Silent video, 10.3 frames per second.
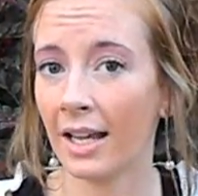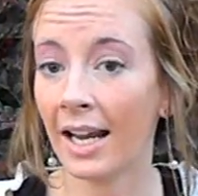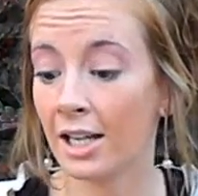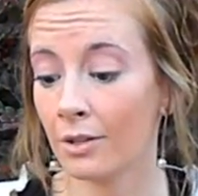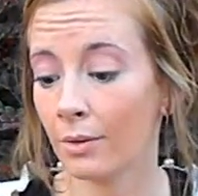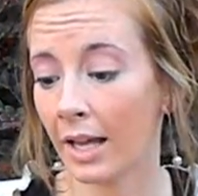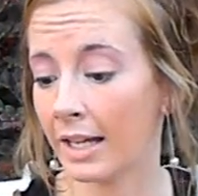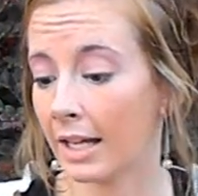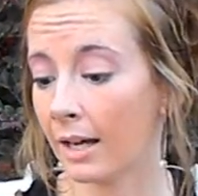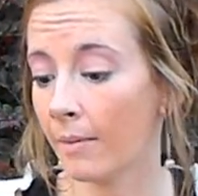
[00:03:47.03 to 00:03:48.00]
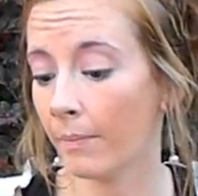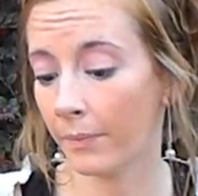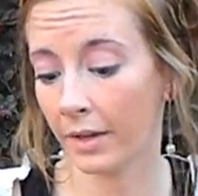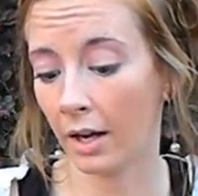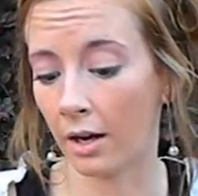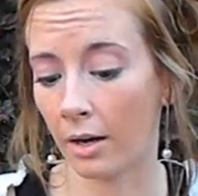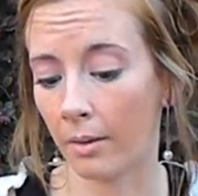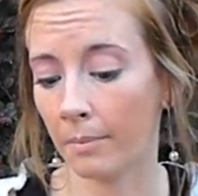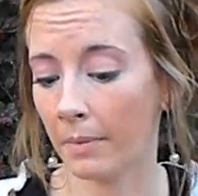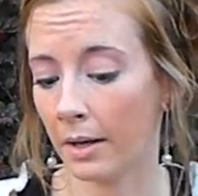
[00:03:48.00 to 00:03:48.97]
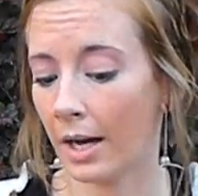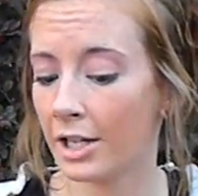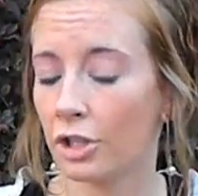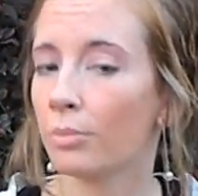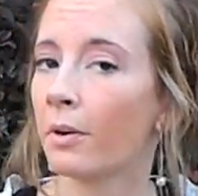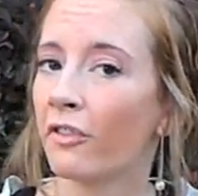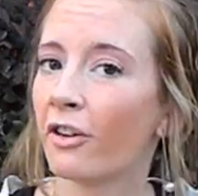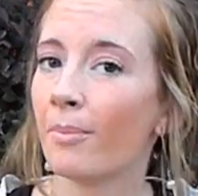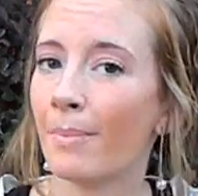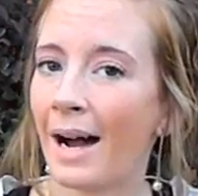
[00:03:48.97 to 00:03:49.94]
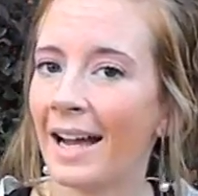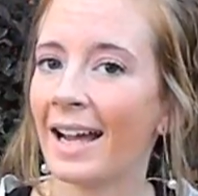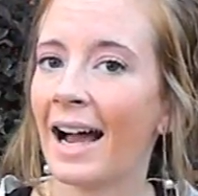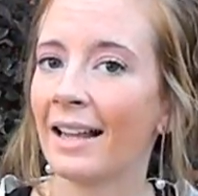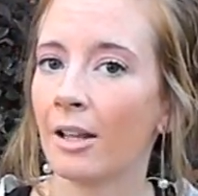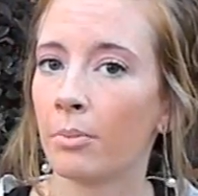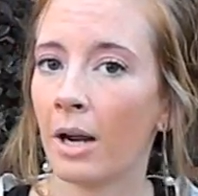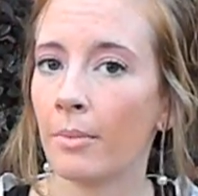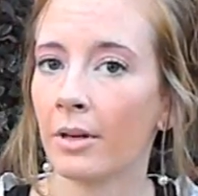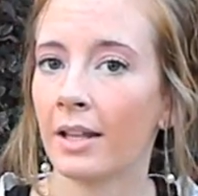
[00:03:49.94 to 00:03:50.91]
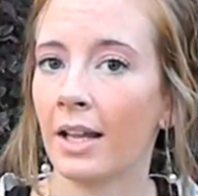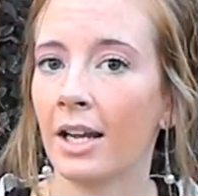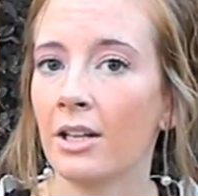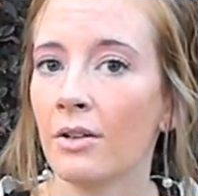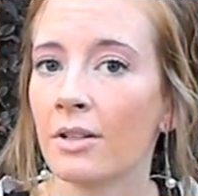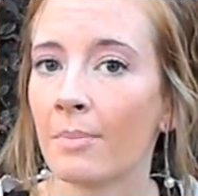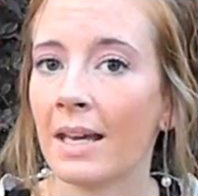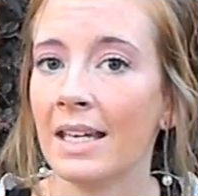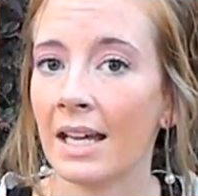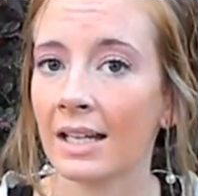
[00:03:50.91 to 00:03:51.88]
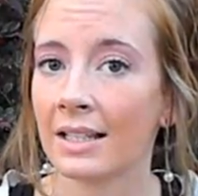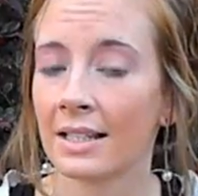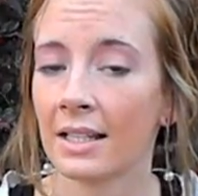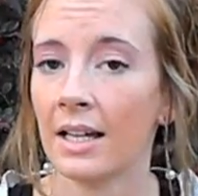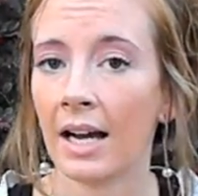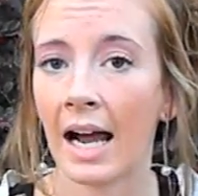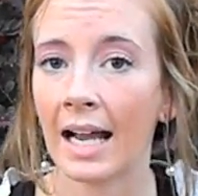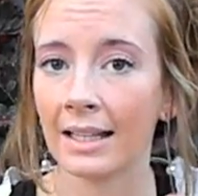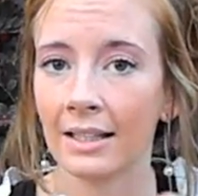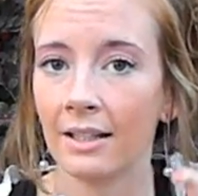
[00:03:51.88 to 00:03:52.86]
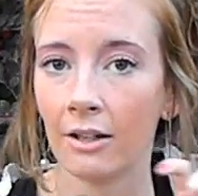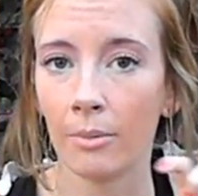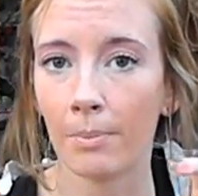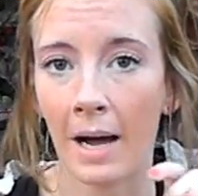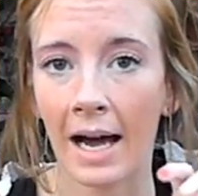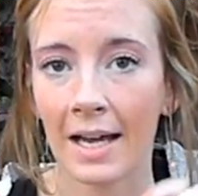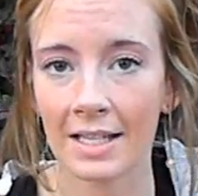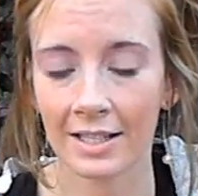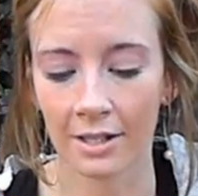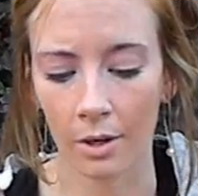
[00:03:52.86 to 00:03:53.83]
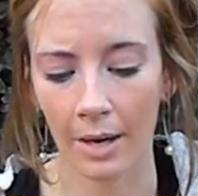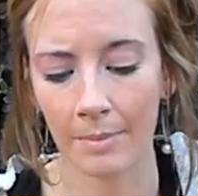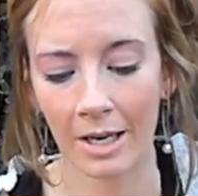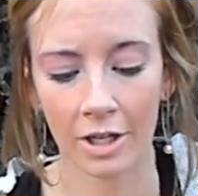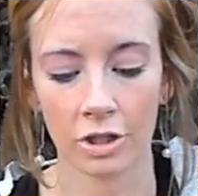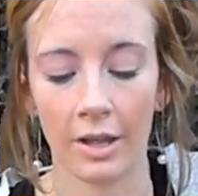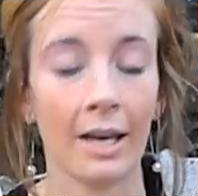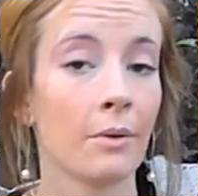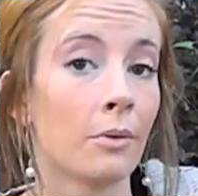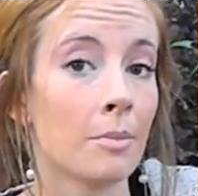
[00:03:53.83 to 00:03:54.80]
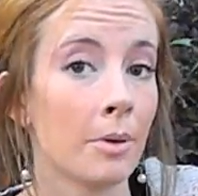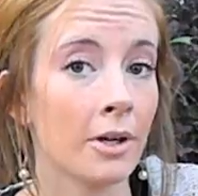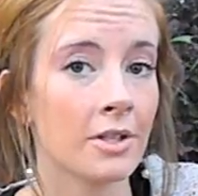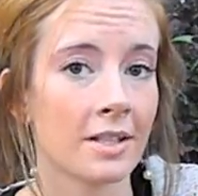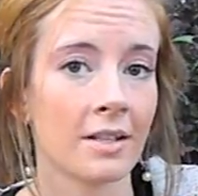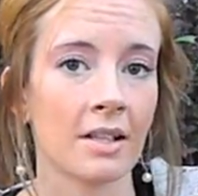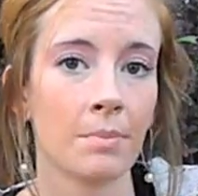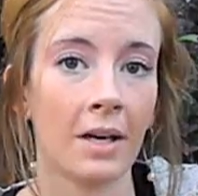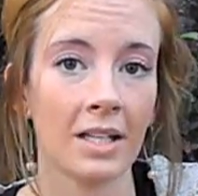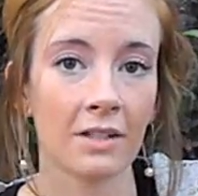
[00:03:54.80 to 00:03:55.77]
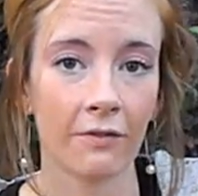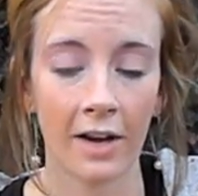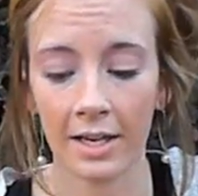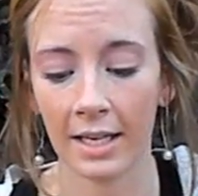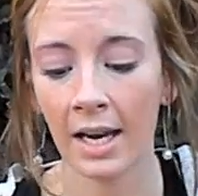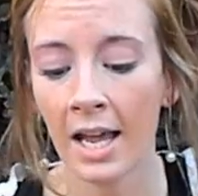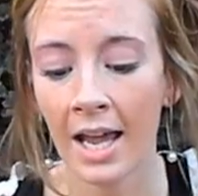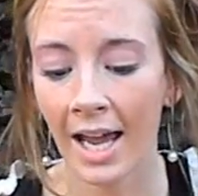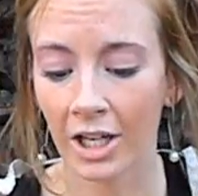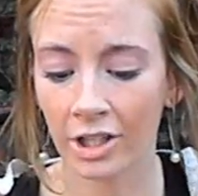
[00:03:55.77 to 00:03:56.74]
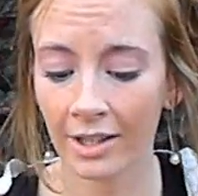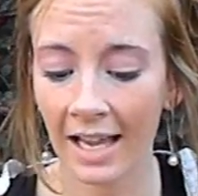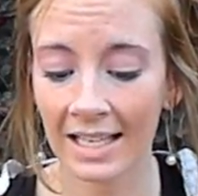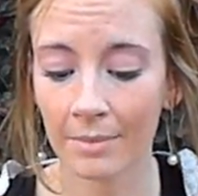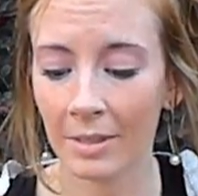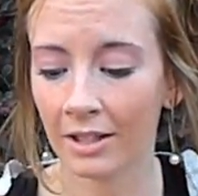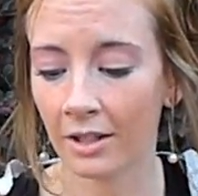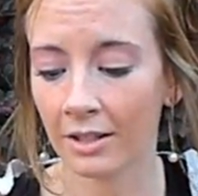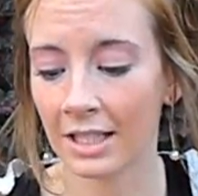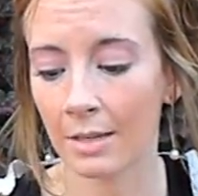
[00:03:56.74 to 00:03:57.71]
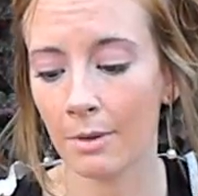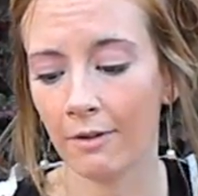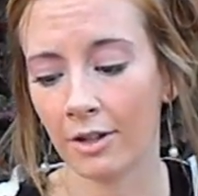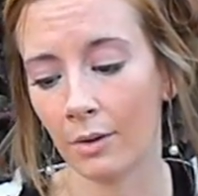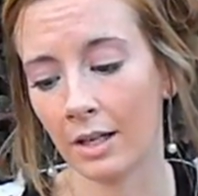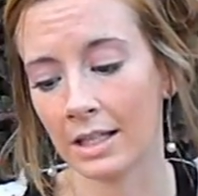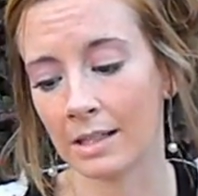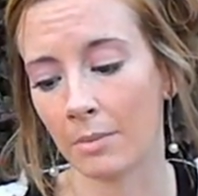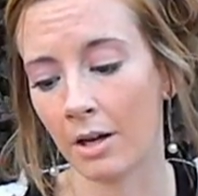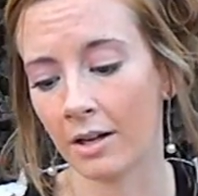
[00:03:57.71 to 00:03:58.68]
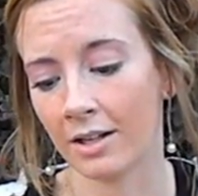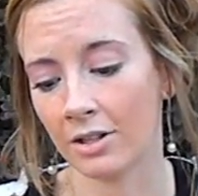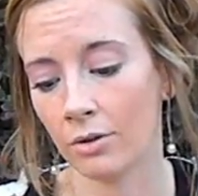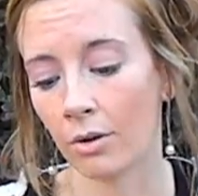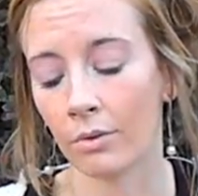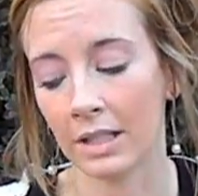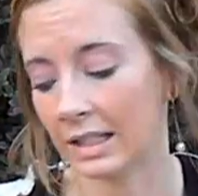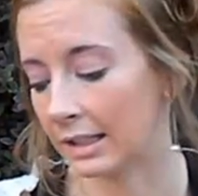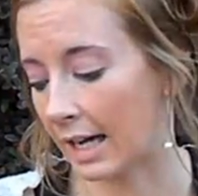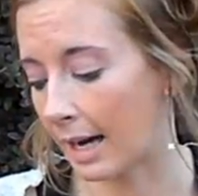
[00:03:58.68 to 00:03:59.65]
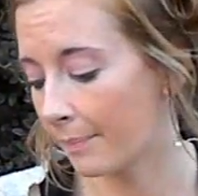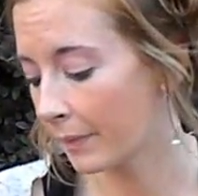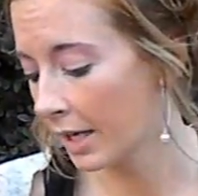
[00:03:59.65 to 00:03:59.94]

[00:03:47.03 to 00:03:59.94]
And I do like it. I do prefer my eyelid primer that I use, my NYX eyelid little pots, so I'm not sure that I would repurchase this, but it's fun, and it should last me a long time even though it is small because you don't need a lot.